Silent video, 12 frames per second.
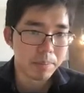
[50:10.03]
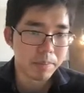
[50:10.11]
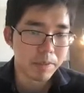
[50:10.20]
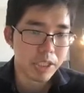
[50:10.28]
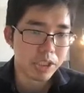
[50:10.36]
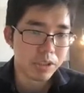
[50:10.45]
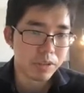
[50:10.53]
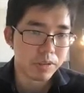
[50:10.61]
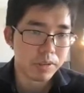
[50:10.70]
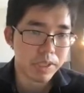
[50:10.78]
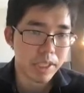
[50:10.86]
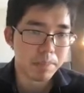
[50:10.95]
we show
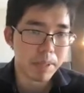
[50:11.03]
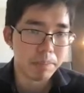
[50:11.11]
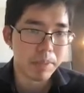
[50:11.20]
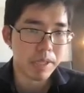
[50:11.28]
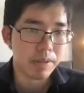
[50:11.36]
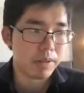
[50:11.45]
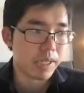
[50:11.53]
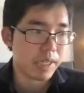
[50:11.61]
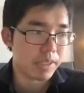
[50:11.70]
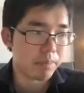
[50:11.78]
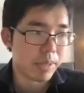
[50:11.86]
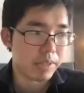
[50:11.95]
CPPO
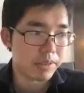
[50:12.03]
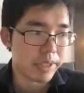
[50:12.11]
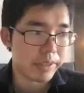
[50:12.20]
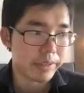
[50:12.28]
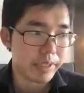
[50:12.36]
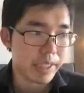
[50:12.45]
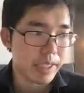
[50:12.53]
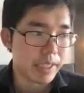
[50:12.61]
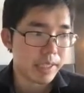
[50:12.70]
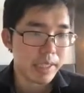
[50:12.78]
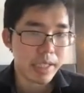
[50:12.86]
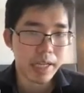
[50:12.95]
has a pub
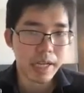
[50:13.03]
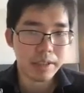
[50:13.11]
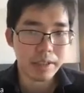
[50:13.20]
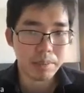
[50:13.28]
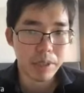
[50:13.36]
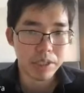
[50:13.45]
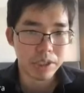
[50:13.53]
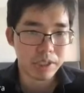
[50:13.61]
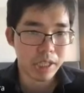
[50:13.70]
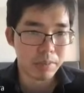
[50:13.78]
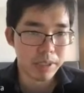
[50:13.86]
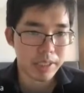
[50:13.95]
guarantee under partial
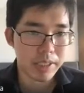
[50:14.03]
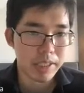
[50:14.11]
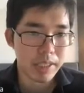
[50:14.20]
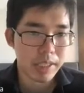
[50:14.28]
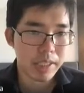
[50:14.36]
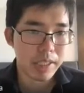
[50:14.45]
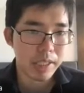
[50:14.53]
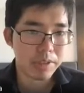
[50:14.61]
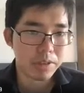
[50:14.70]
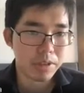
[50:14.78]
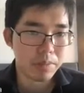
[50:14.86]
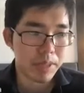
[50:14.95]
coverage,
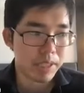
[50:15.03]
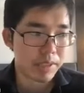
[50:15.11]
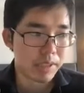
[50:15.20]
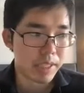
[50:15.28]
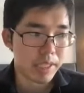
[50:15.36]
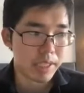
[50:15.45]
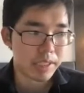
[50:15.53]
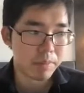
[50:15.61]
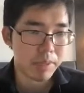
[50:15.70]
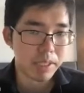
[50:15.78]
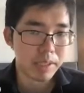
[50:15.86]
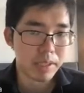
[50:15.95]
assuming the
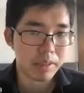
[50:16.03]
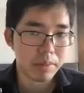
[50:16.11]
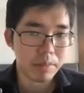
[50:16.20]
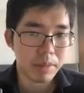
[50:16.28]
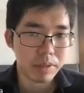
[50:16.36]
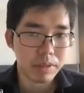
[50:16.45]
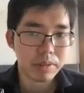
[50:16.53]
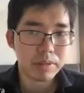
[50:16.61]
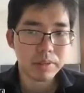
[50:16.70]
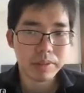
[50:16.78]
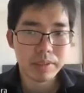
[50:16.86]
realizability of the model.